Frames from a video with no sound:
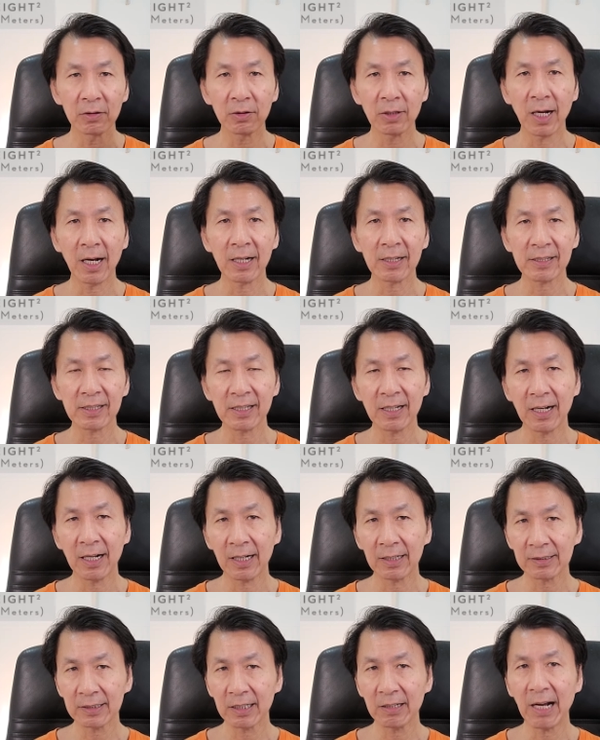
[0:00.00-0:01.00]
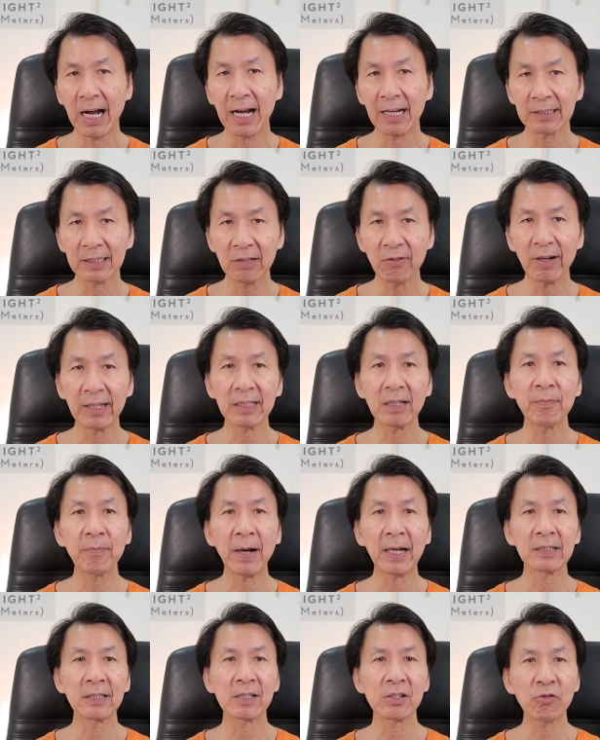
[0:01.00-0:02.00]
uh, are are uh, uh, divided
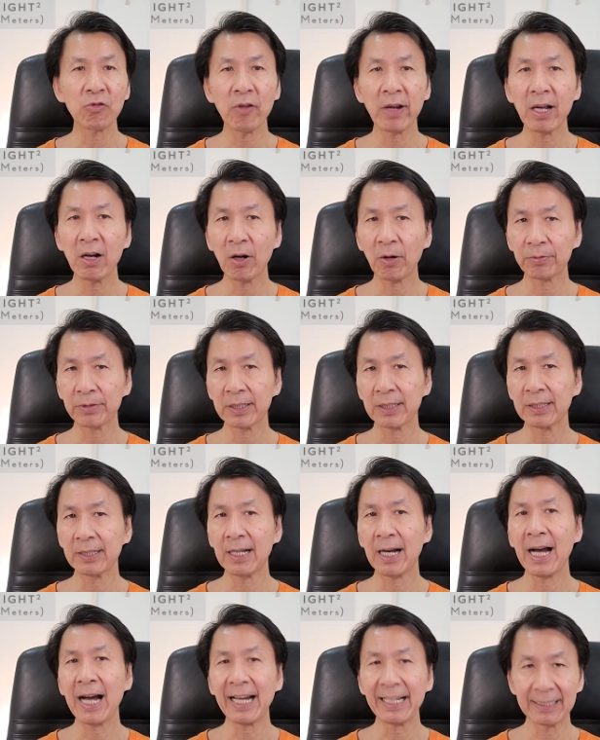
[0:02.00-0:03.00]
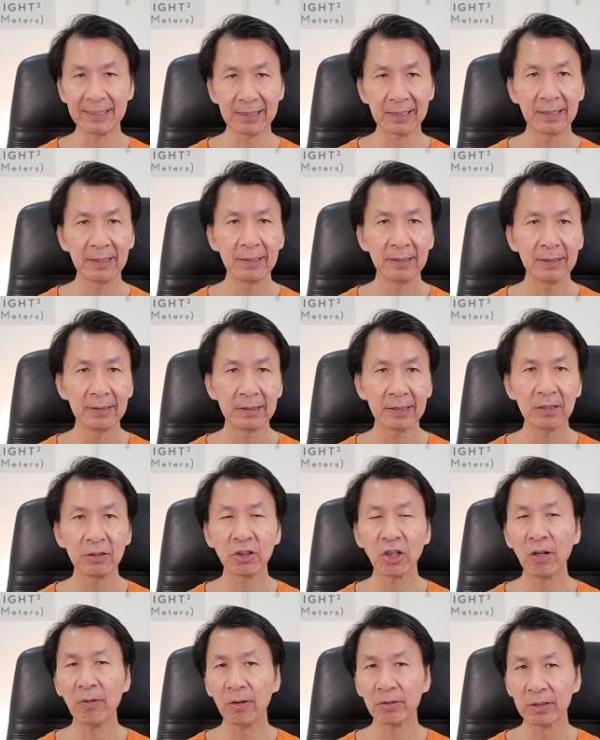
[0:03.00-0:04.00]
by the square of the height in
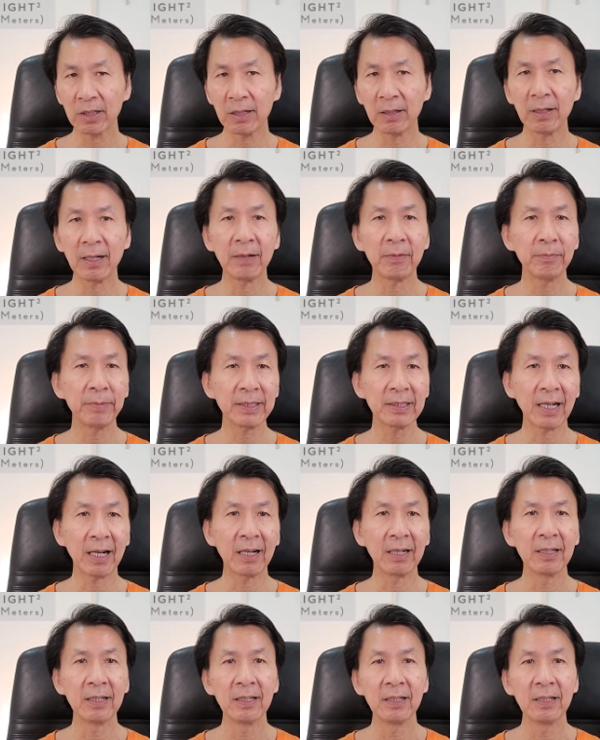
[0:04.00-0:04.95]
terms of the meter.